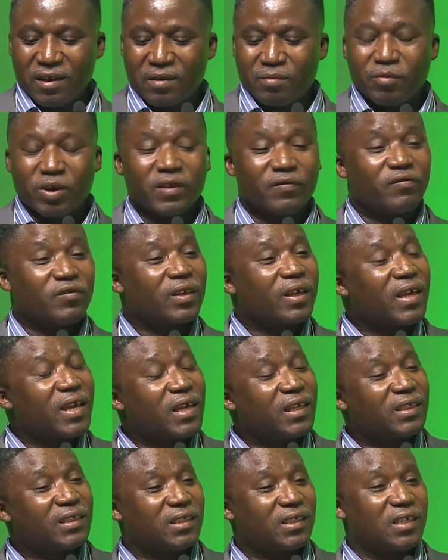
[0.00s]

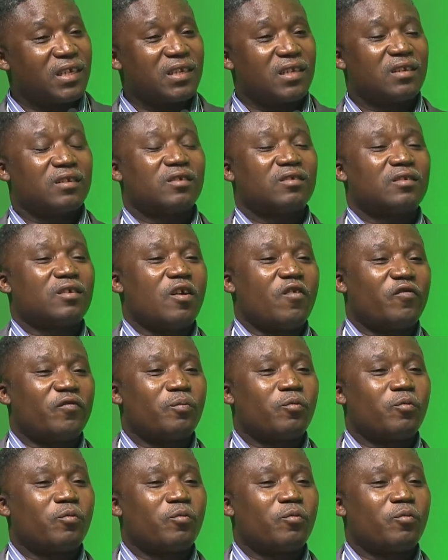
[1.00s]
modification of